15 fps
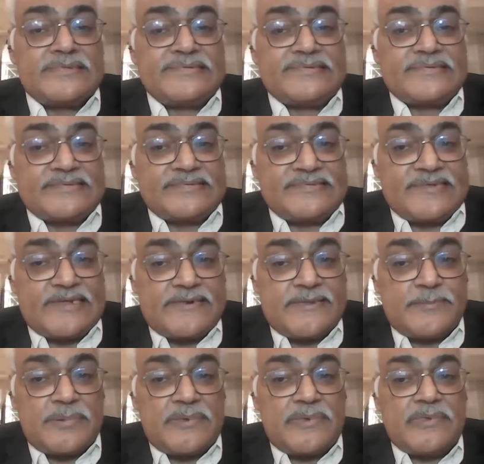with
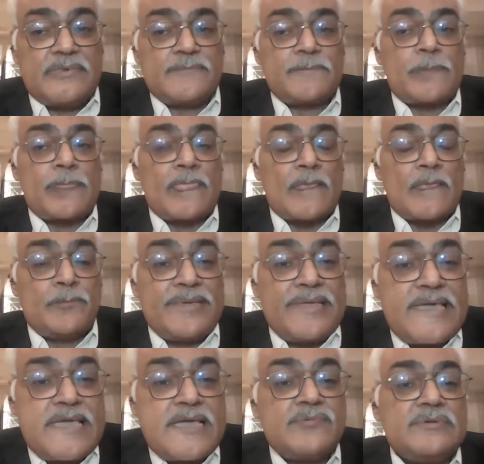sustainable
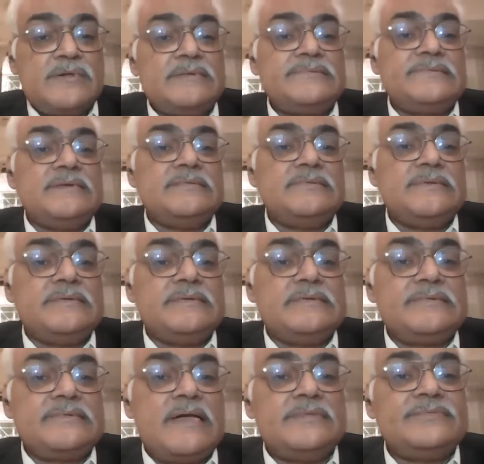behavior
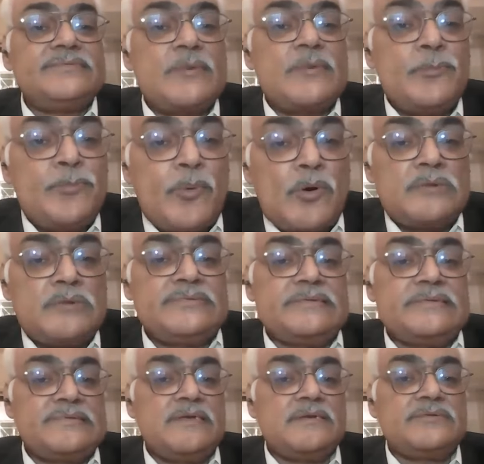changes and supports
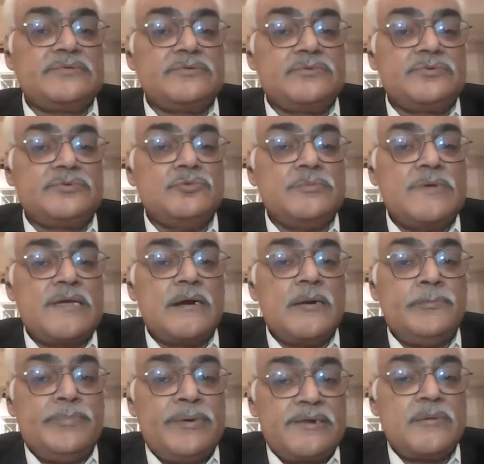the CXOs to make
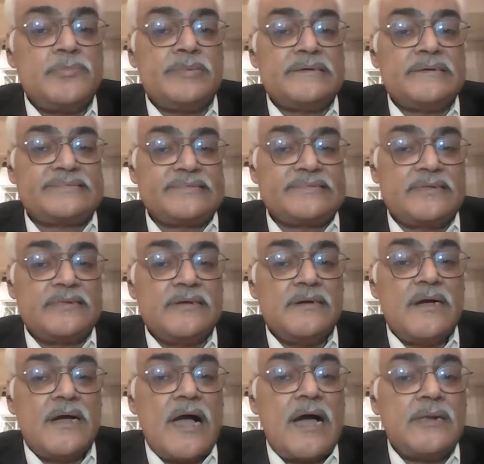a better personal
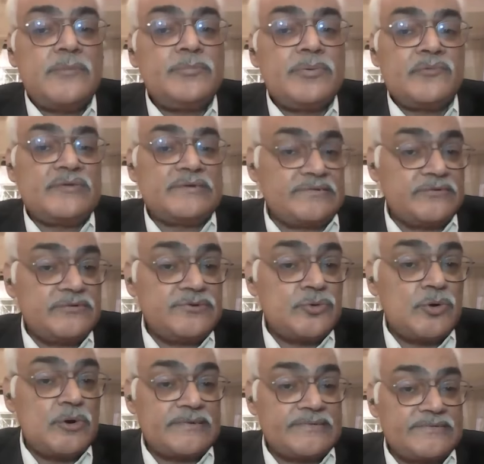and professional
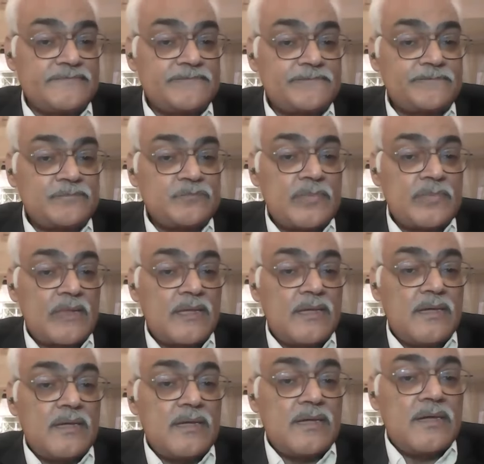choice.
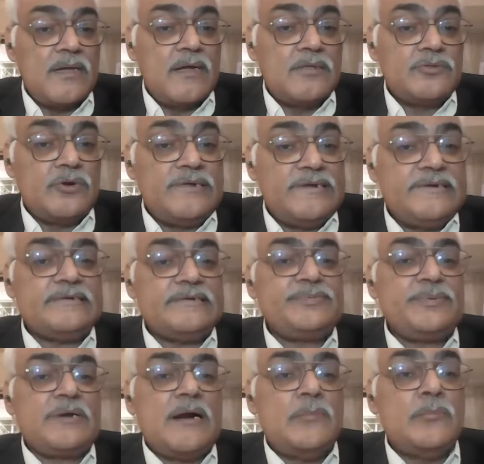The
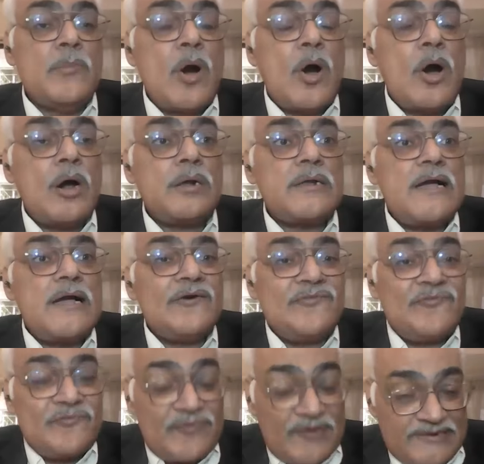leaders become more
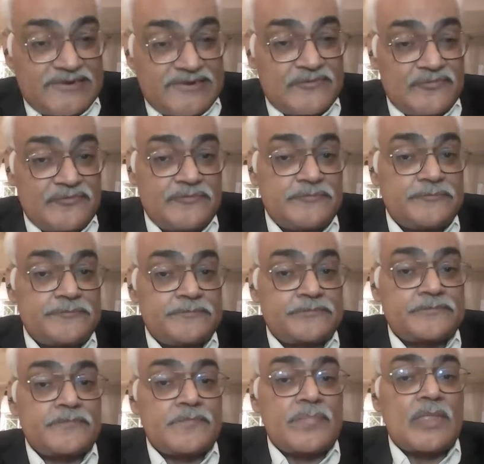effective
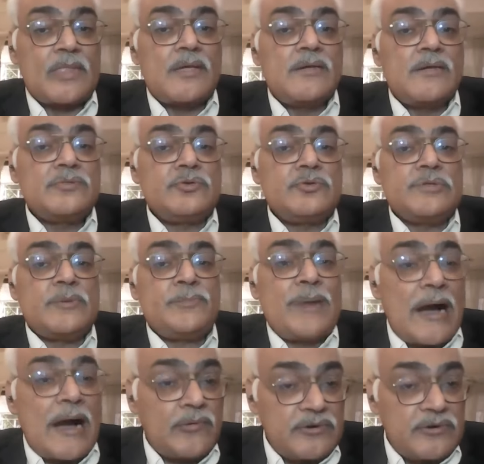through the
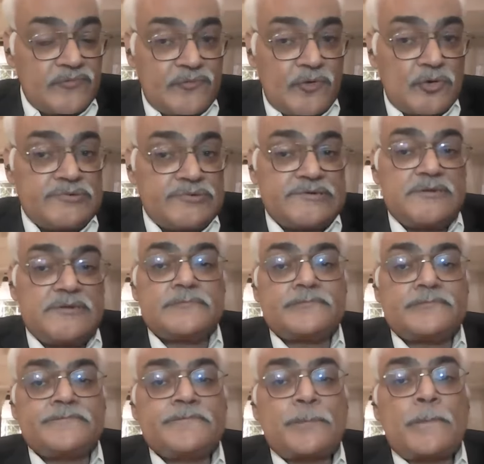power of coaching.
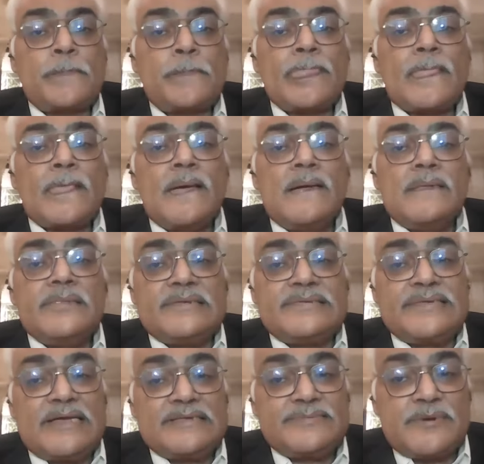
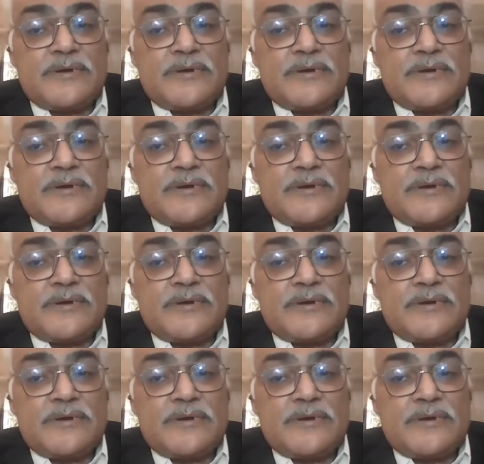This